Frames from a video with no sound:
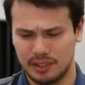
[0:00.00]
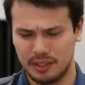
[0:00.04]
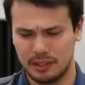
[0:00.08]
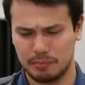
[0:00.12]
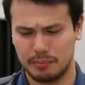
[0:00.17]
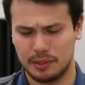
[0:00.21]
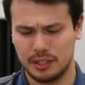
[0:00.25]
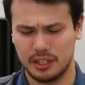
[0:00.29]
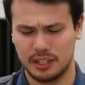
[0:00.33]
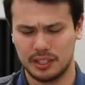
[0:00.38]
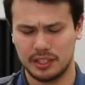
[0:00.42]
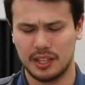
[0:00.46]

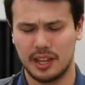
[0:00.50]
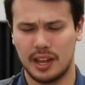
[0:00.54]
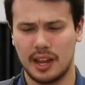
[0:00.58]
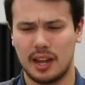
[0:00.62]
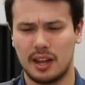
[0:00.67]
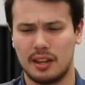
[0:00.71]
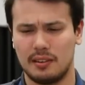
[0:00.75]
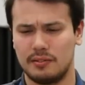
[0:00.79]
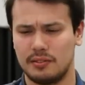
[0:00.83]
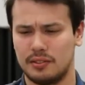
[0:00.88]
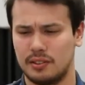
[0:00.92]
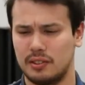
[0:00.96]
because they
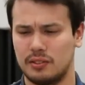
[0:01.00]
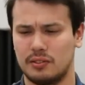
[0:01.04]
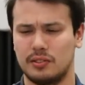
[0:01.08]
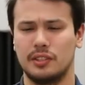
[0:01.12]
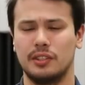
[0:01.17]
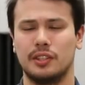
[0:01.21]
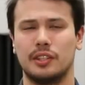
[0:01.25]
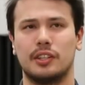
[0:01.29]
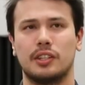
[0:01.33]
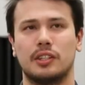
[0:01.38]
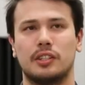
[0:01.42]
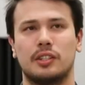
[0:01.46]
have a
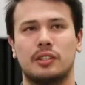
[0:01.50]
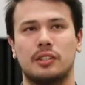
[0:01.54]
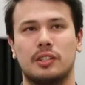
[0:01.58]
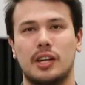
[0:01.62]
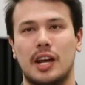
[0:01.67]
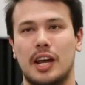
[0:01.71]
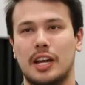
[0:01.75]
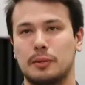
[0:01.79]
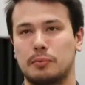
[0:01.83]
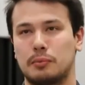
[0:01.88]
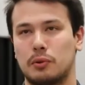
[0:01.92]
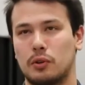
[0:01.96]
really good
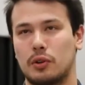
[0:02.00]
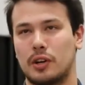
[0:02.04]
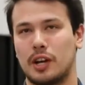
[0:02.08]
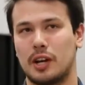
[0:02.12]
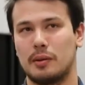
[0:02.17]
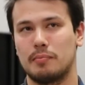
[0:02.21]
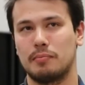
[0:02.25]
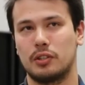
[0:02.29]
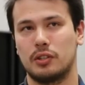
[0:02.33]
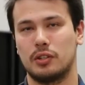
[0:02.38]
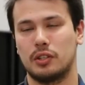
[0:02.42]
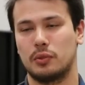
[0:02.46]
jazz
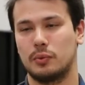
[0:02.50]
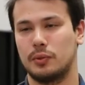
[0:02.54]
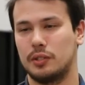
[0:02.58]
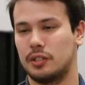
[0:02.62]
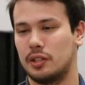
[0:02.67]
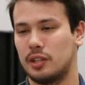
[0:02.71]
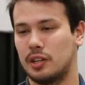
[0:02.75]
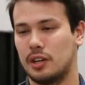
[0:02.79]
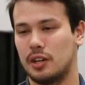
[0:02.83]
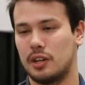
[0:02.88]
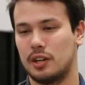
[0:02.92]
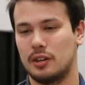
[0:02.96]
program, so I switched
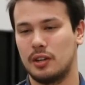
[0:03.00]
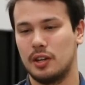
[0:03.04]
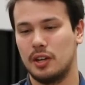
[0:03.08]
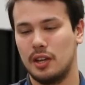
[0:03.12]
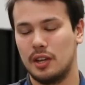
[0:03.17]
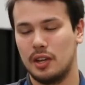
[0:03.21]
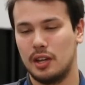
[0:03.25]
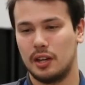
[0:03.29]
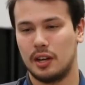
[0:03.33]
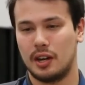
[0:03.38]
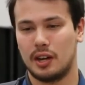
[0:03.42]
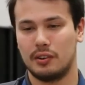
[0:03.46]
there.
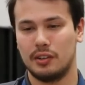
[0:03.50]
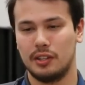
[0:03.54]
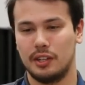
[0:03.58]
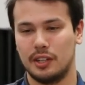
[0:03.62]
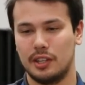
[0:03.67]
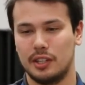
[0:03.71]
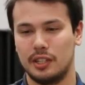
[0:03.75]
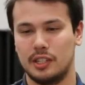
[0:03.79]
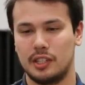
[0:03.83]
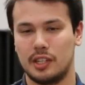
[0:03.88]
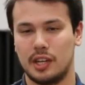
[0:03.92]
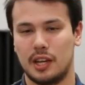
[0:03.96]
Got really
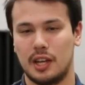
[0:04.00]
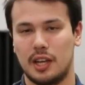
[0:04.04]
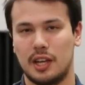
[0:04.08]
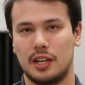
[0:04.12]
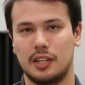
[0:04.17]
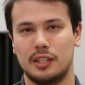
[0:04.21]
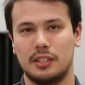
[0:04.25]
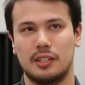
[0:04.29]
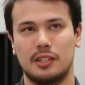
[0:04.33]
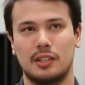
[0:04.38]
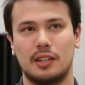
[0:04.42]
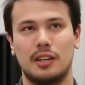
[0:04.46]
into
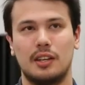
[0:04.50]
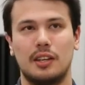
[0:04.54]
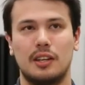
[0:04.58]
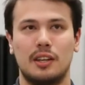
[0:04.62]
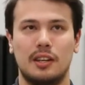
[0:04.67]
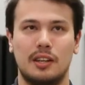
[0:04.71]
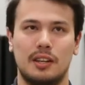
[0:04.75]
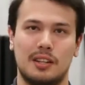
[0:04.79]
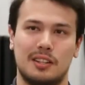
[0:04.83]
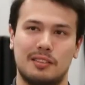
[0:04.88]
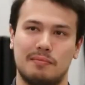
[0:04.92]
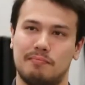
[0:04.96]
jazz,
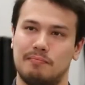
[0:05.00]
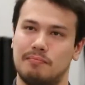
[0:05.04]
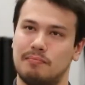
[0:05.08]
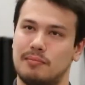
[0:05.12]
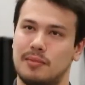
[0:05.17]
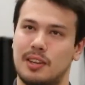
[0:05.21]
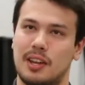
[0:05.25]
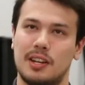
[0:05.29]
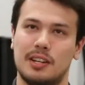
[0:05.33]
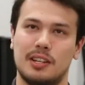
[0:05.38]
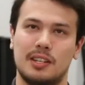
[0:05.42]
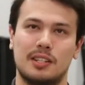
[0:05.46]
and
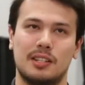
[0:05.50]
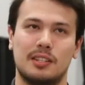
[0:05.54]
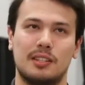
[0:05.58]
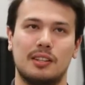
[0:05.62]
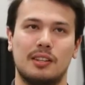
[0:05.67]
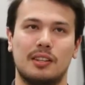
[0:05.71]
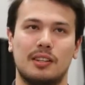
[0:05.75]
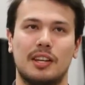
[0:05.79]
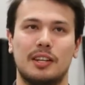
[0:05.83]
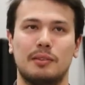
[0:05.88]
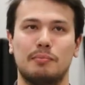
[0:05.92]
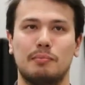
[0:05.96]
yeah, it just
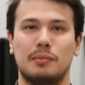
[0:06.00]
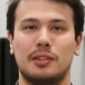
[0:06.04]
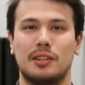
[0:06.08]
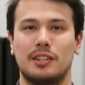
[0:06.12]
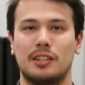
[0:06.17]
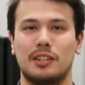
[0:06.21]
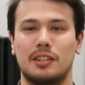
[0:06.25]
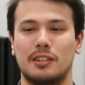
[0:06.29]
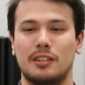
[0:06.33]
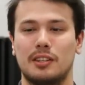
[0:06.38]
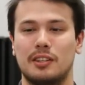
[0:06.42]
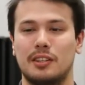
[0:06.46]
led me
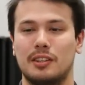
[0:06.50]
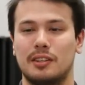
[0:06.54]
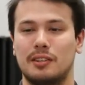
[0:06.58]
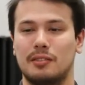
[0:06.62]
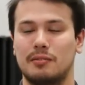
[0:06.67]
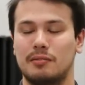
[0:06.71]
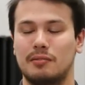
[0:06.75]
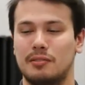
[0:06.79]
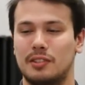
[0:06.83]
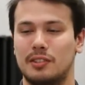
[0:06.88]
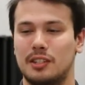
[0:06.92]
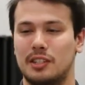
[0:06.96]
into
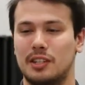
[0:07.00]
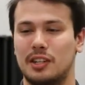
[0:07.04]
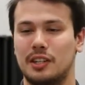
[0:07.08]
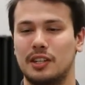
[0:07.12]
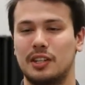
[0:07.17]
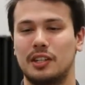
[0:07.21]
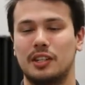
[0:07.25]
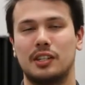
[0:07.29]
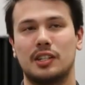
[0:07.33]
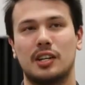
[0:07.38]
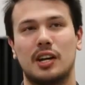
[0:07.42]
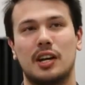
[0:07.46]

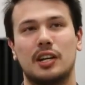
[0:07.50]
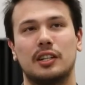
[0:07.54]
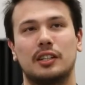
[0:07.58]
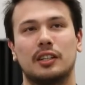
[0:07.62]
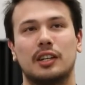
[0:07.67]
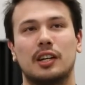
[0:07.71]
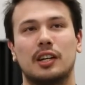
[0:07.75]
studying jazz in